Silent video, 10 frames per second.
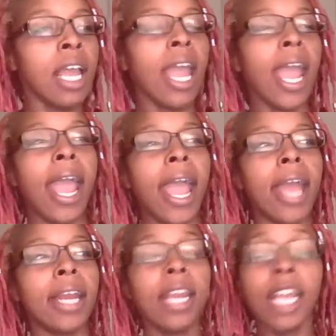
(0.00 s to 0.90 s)

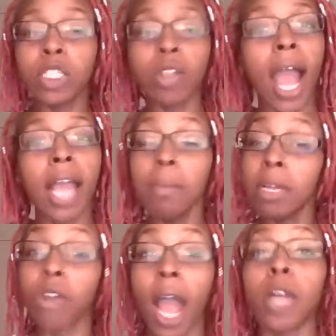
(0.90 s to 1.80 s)
And he
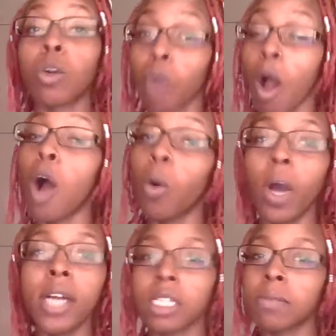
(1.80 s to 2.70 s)
be trying the wrong
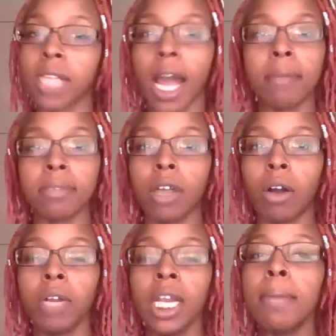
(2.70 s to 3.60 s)
one sometimes, though.